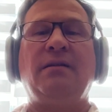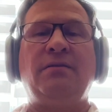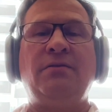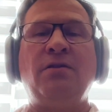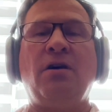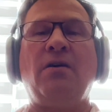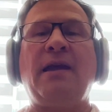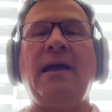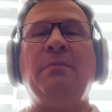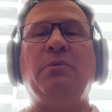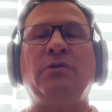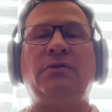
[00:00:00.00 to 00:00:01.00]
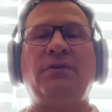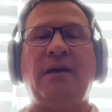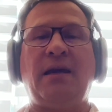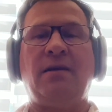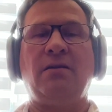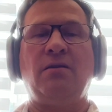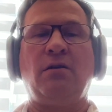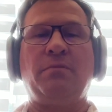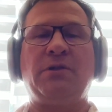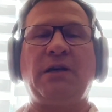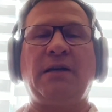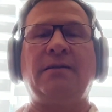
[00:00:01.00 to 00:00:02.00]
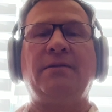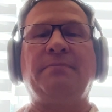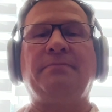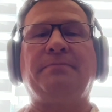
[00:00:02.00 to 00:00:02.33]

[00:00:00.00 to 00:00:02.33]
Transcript: not able to take an object.